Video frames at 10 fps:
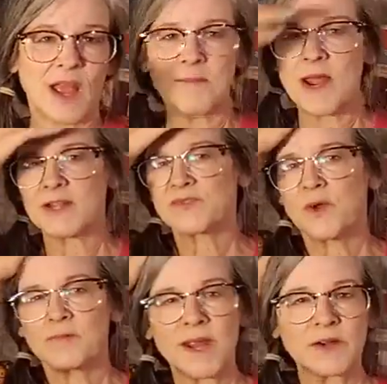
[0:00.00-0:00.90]
I might as
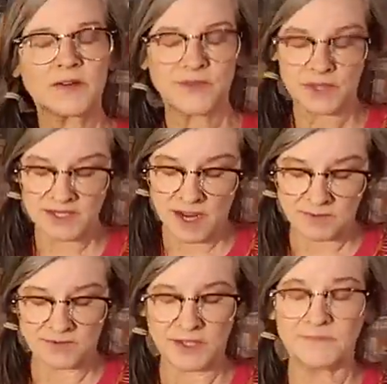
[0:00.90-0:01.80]
well paint over the top
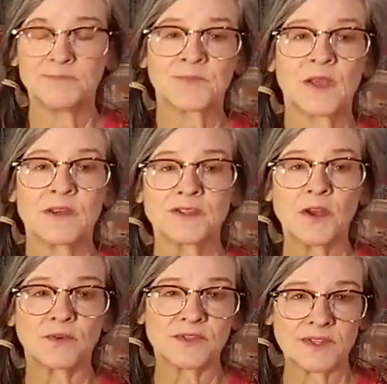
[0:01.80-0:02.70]
of it.
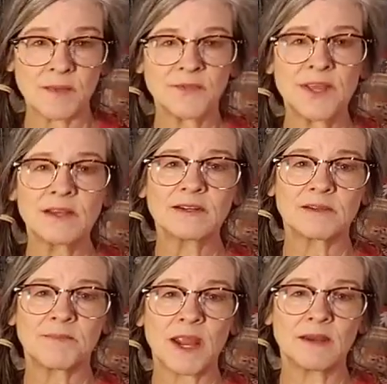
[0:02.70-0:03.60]
So something to
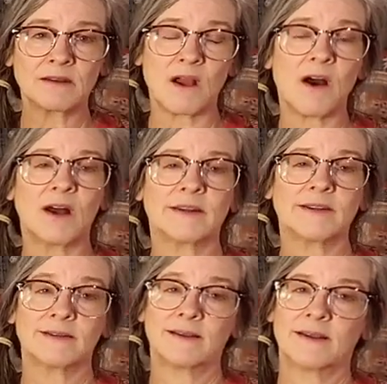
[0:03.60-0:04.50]
paint on.
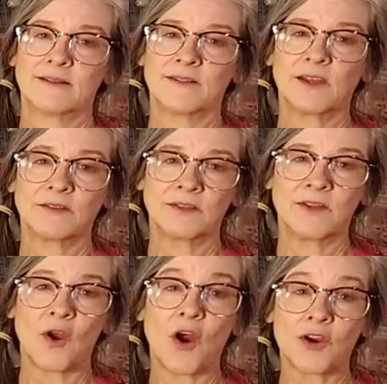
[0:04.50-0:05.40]

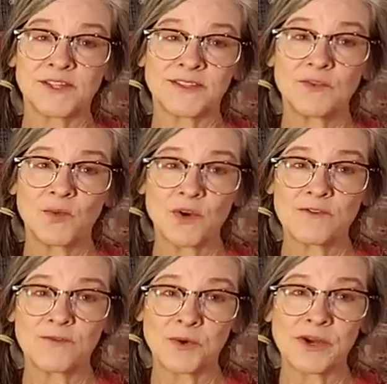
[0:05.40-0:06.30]
The artsy word
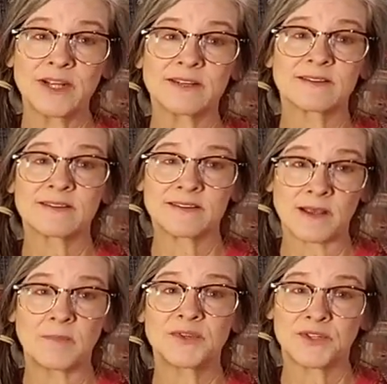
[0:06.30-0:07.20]
for it is
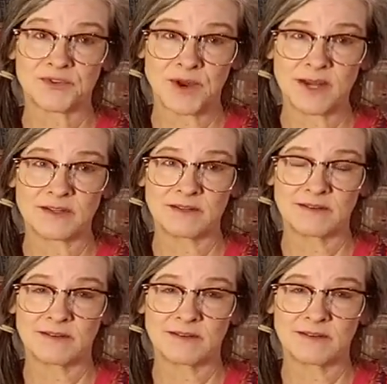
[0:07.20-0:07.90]
substrate.